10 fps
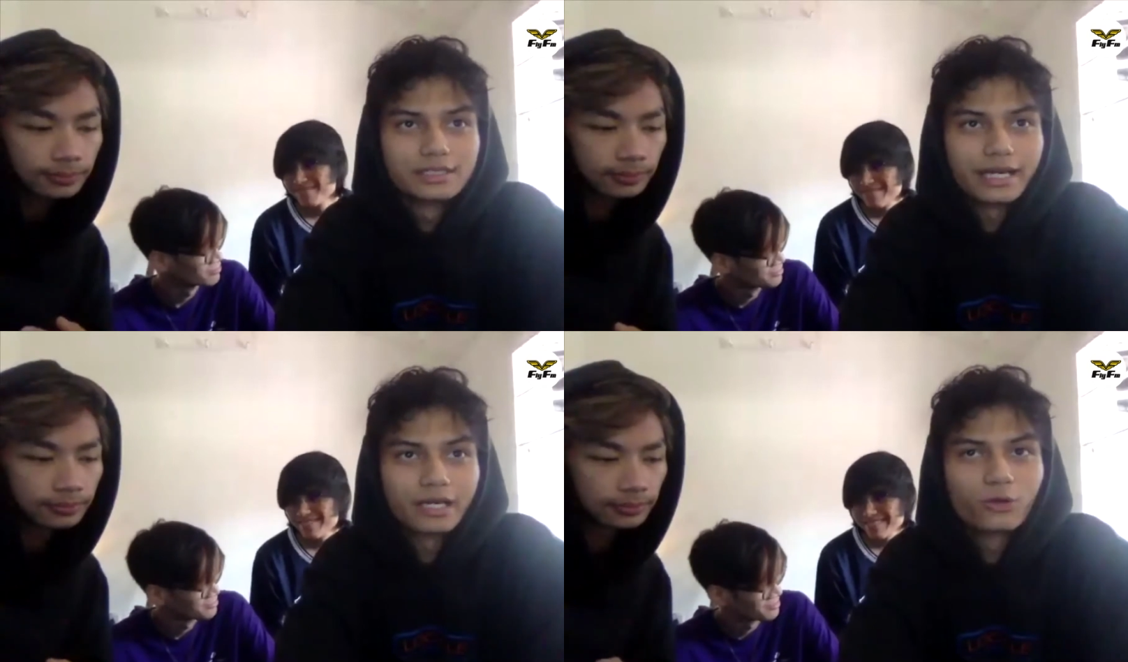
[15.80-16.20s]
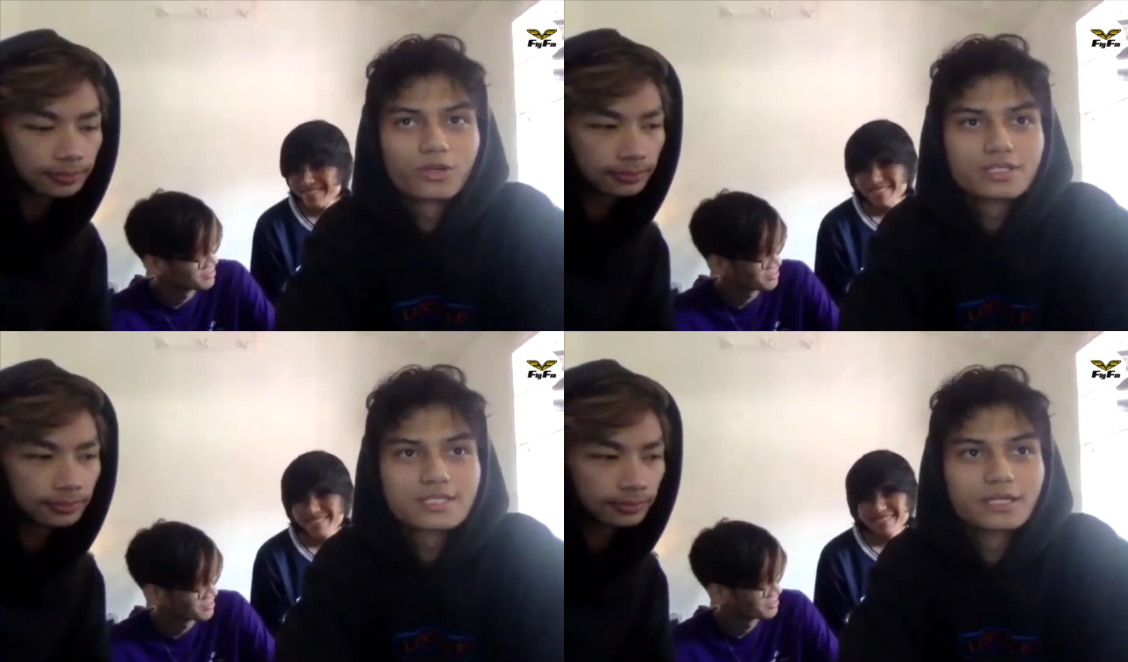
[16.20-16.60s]
Speaker 1: like going
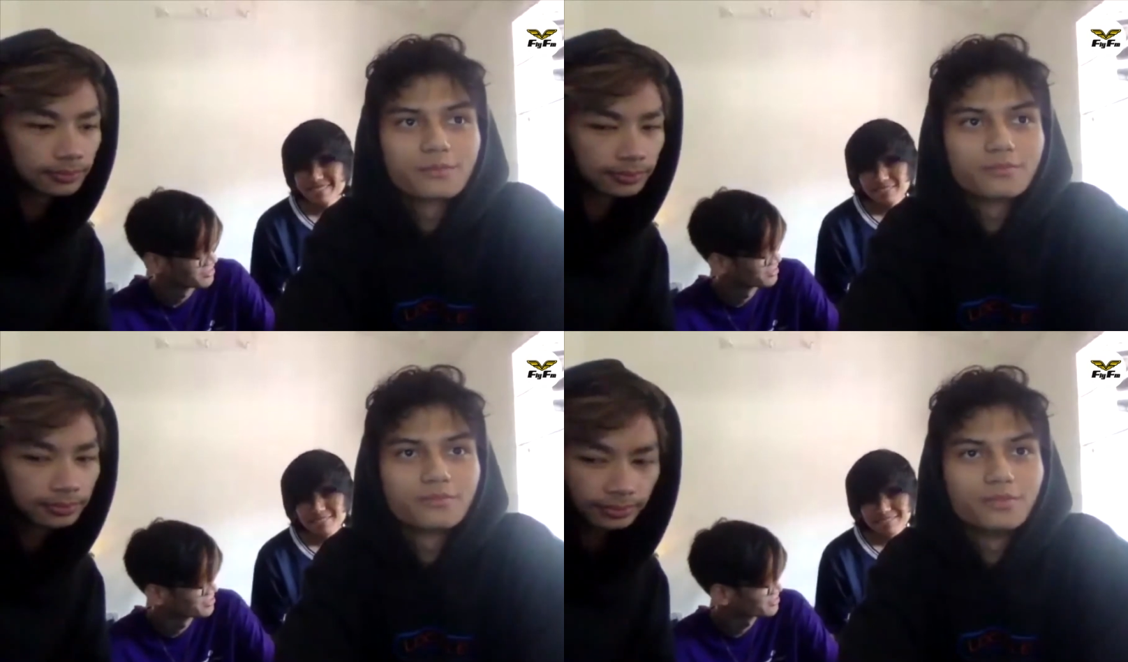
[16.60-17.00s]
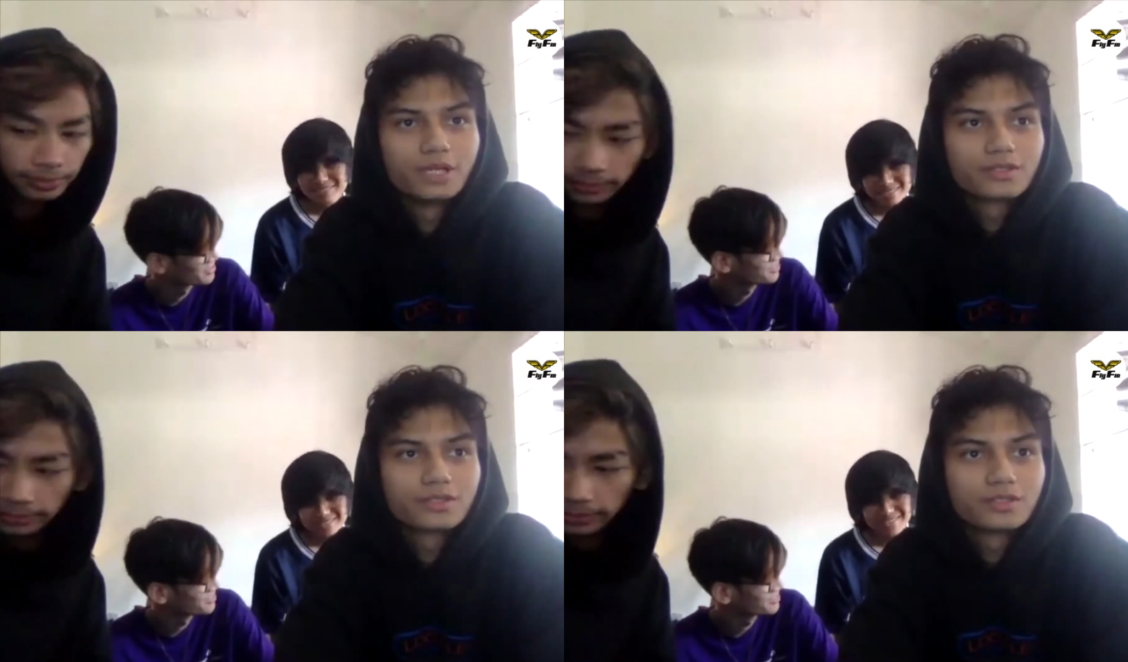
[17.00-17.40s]
to sleep
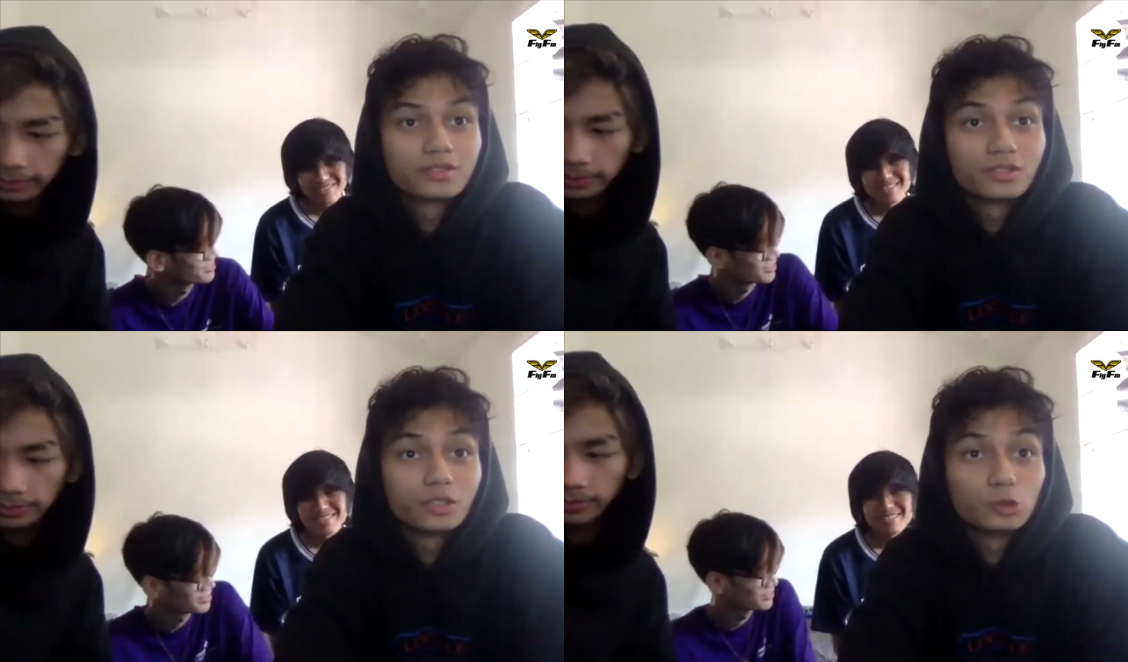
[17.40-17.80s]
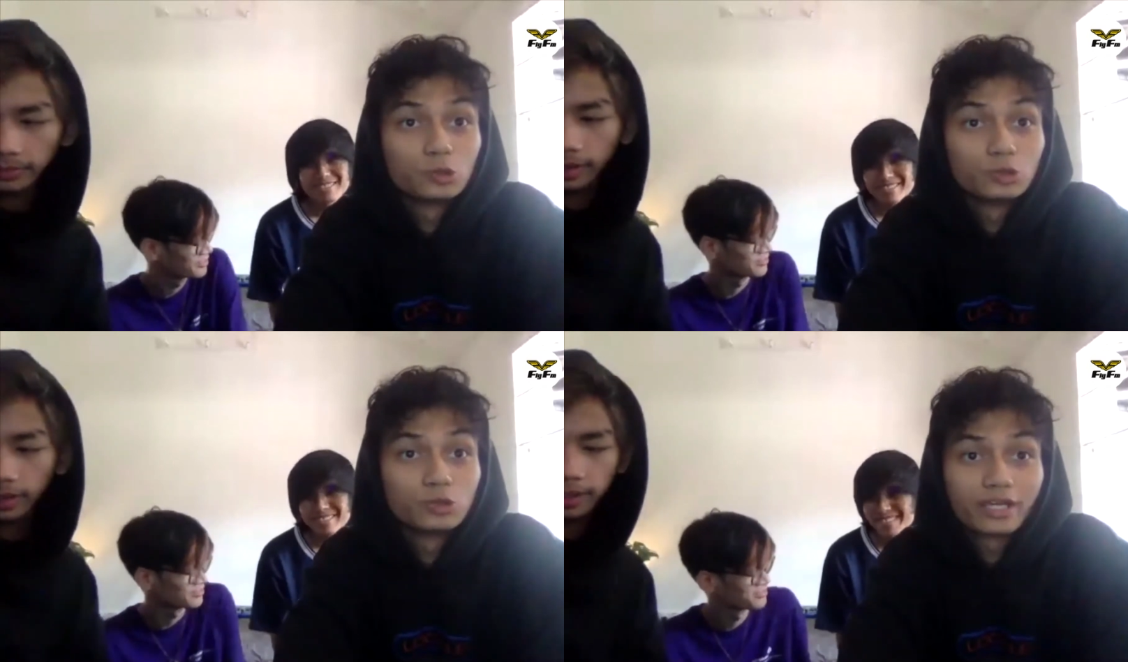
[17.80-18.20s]
makes
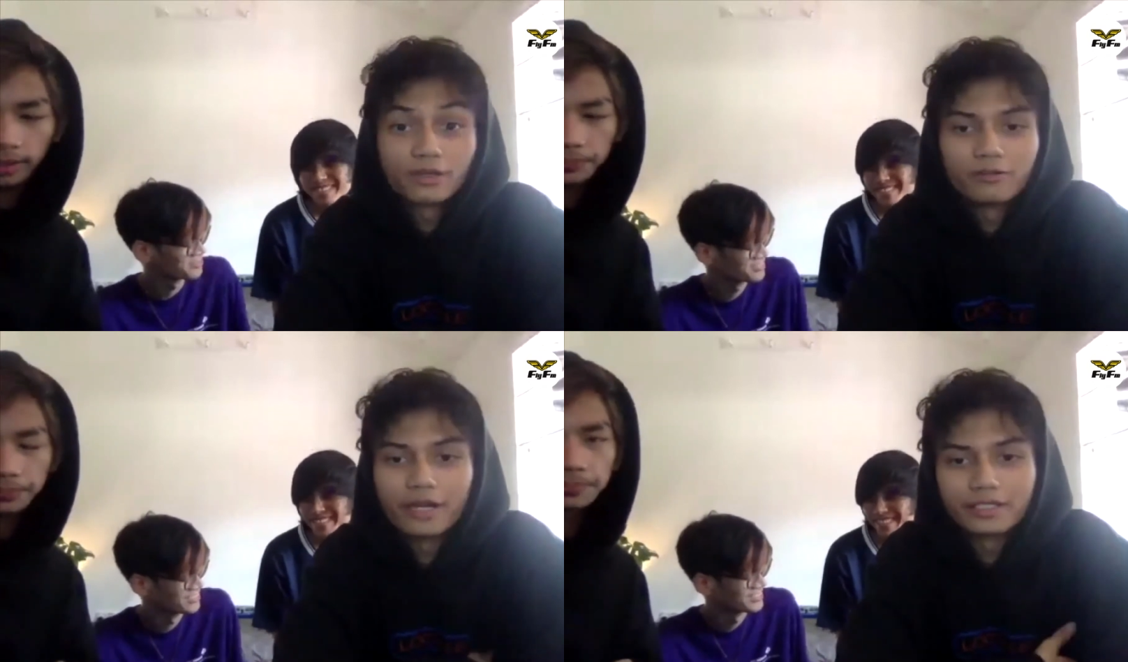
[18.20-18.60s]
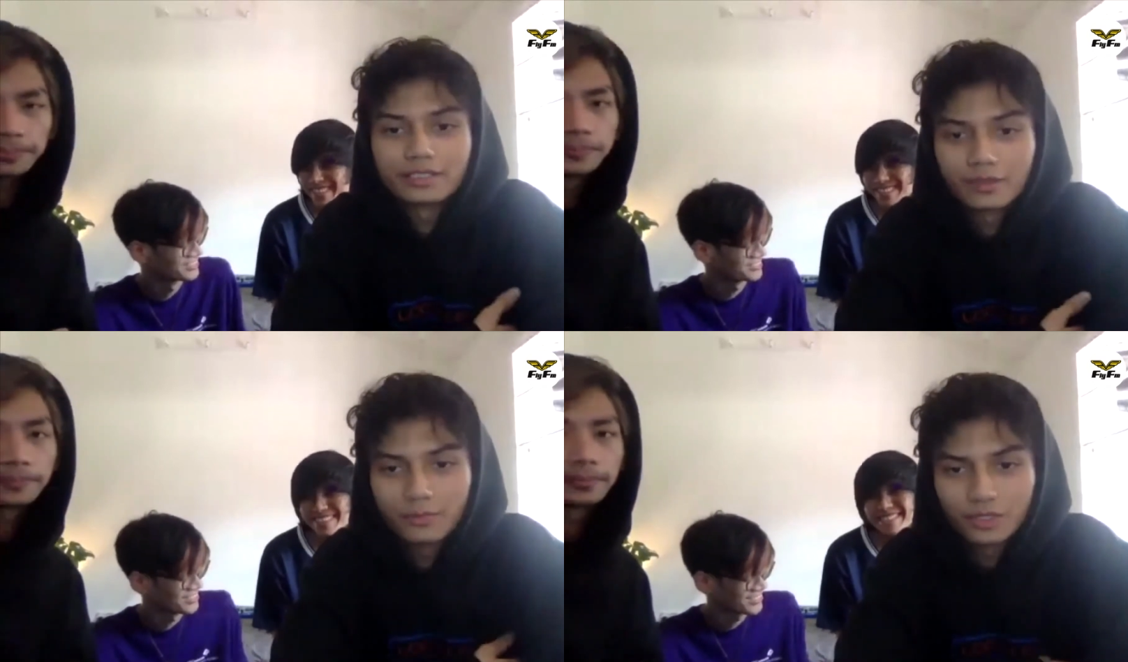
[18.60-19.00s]
you get your rest
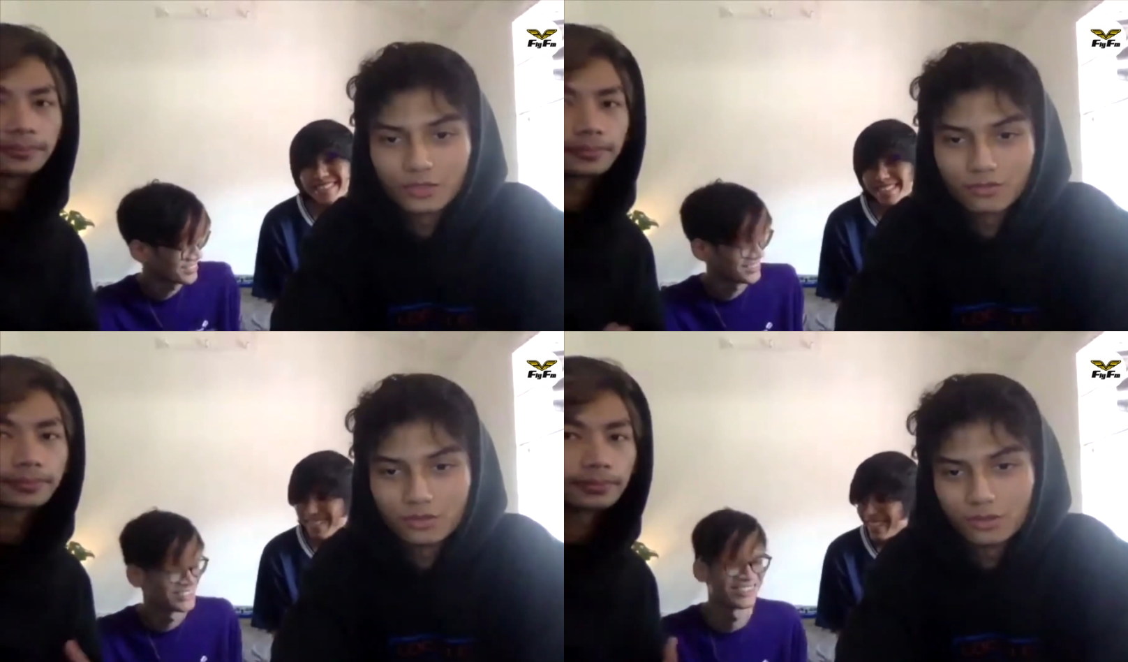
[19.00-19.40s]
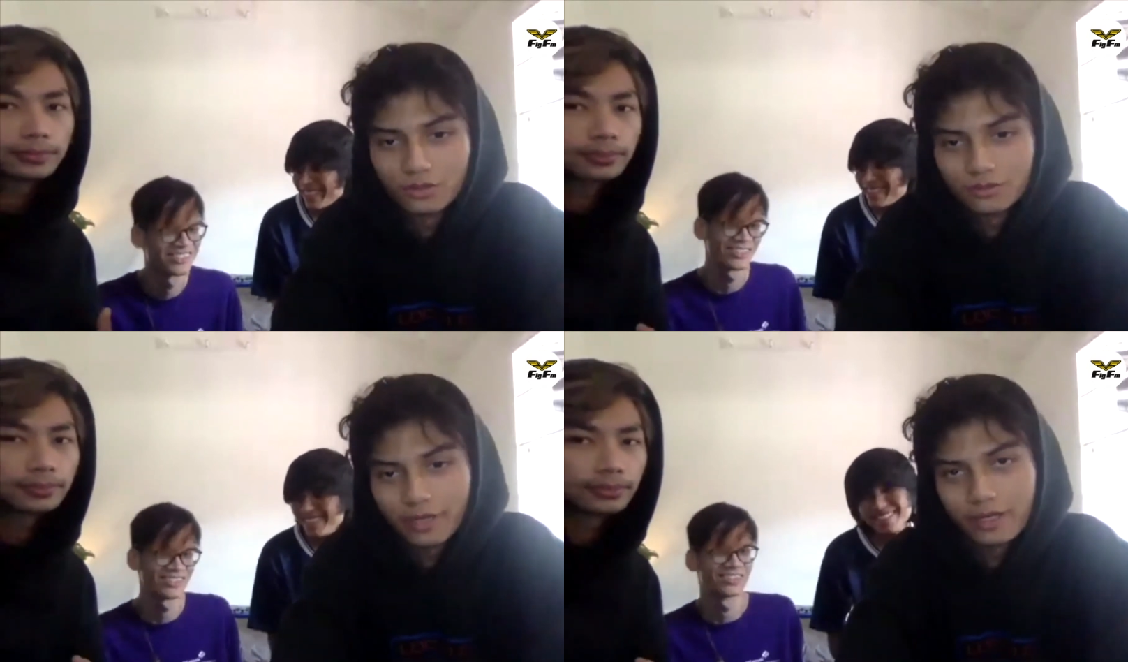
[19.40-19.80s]
and it makes you feel
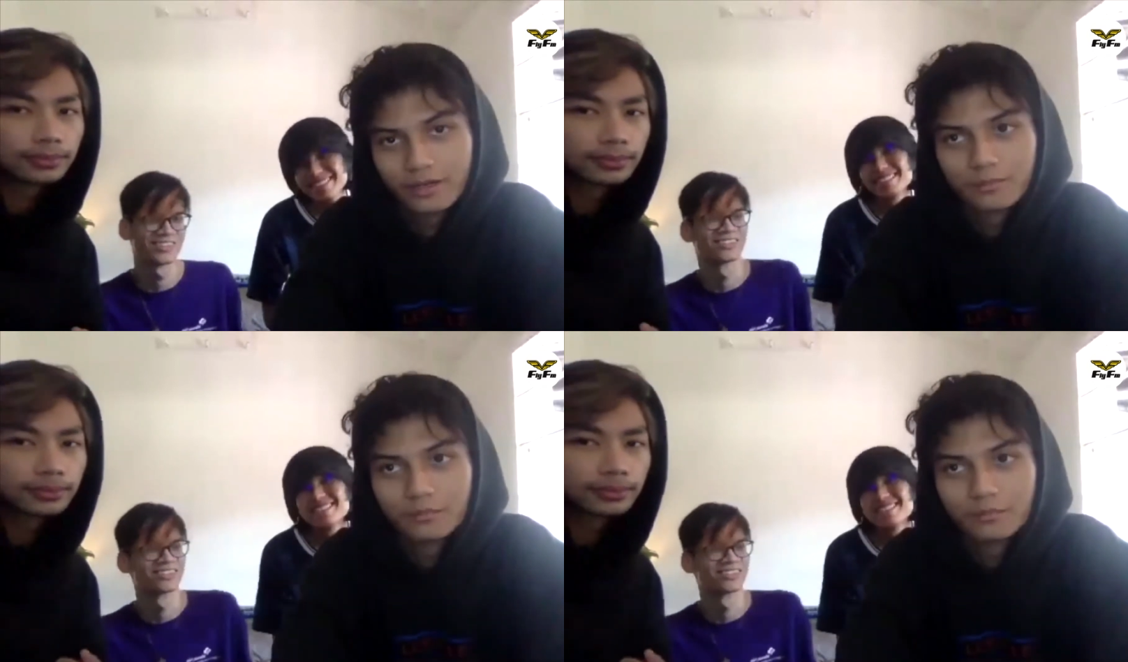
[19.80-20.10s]
good, right?